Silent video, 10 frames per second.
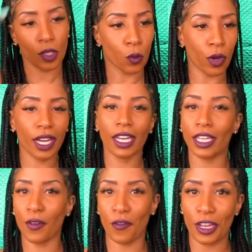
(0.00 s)
What a
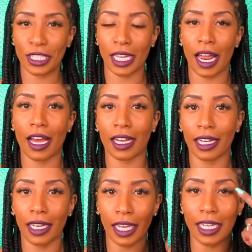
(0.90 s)
difference a
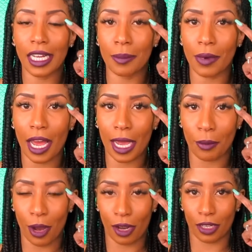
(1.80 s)
clean-up
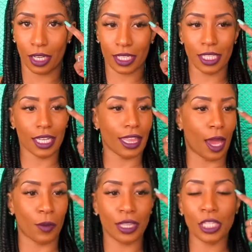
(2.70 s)
eyebrow looks. Look at
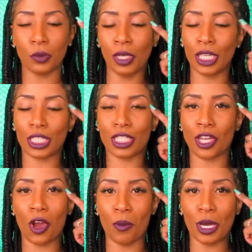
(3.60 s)
that one. This one looks
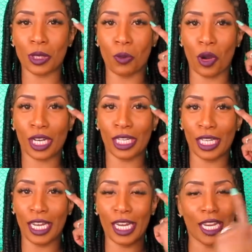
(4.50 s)
so much more
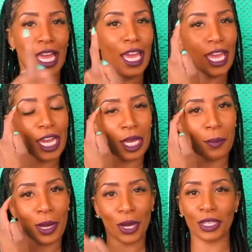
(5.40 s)
clean in
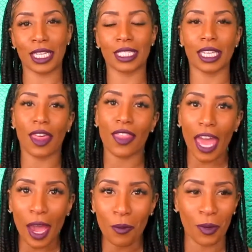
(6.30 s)
comparison to
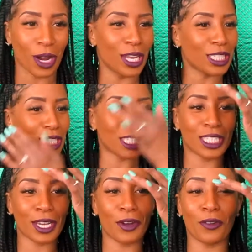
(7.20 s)
that one. This is
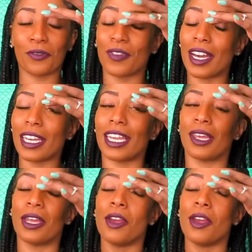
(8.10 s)
so funny.